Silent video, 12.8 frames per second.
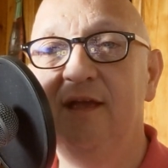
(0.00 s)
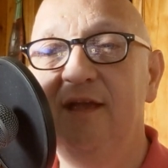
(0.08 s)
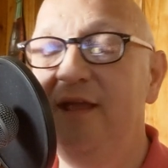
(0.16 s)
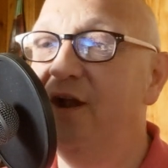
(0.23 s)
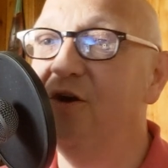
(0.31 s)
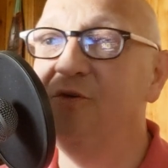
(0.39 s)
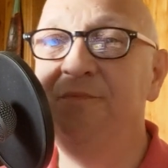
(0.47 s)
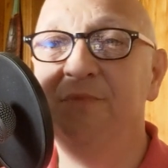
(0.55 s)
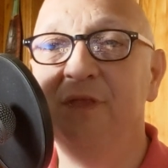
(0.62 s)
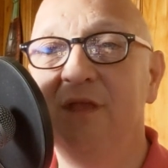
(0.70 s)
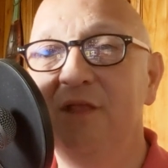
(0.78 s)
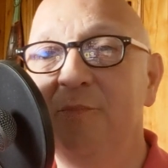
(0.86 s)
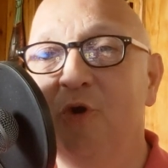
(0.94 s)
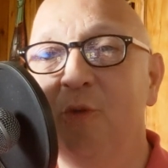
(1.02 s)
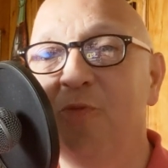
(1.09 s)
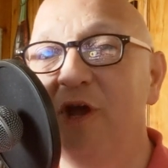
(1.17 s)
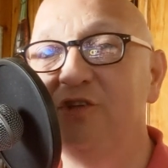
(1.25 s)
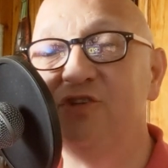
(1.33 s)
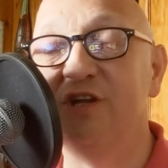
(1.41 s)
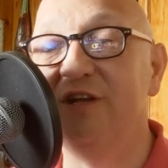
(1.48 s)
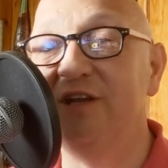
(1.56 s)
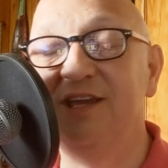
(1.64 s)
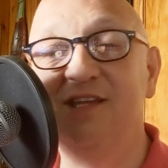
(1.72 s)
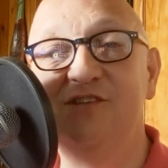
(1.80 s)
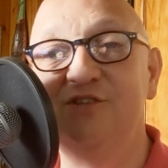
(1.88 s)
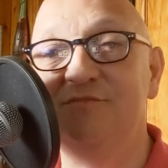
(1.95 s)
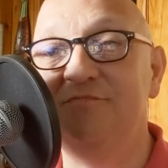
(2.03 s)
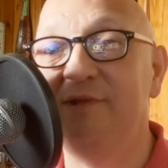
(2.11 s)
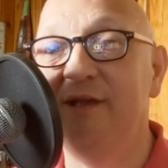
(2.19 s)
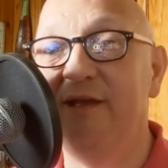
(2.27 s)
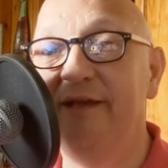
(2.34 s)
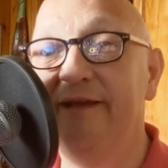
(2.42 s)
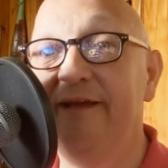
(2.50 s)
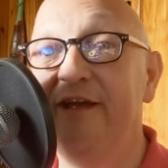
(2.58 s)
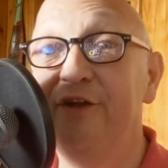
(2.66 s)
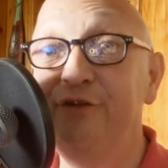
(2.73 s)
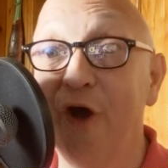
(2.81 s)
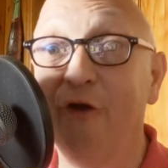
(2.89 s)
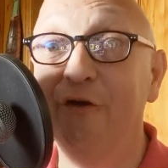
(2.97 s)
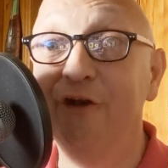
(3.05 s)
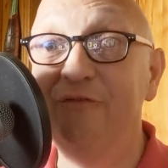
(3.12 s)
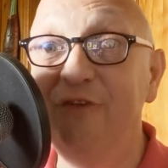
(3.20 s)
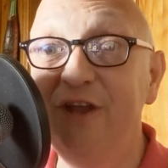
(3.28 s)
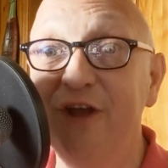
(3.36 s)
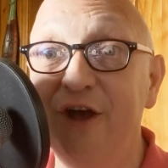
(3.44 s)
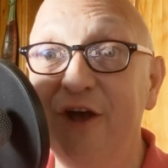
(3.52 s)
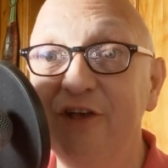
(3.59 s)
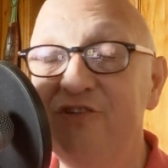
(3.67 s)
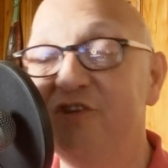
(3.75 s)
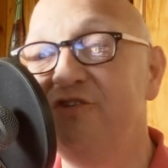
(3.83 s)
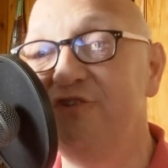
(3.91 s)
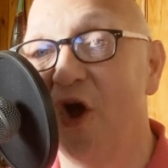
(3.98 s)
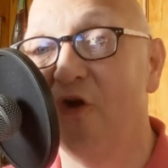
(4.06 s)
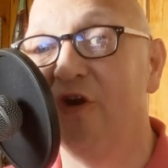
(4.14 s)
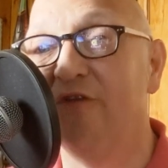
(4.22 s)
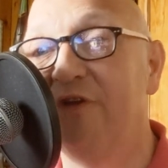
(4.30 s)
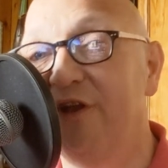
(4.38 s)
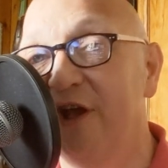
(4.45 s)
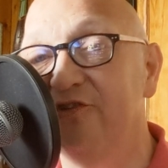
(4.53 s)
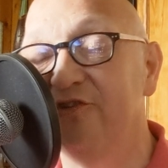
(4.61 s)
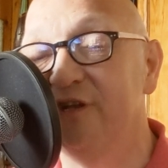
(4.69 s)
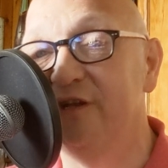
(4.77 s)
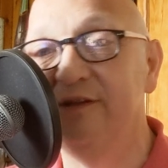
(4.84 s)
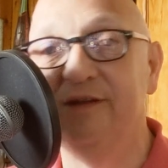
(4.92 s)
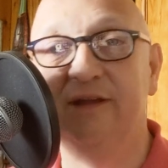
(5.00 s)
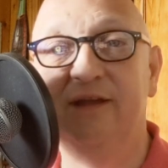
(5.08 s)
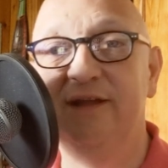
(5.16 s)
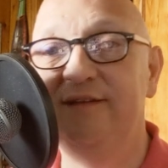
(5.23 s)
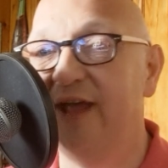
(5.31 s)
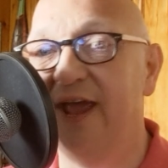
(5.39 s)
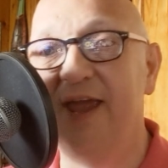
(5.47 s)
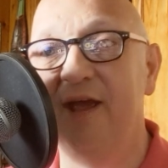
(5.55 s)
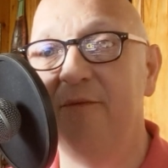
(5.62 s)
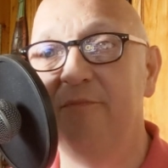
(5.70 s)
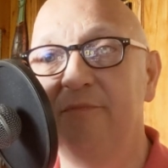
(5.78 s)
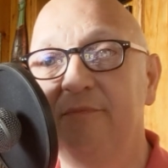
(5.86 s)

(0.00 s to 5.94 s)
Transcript: You know, poor president, he's darned if he does and darned if he doesn't. Damn.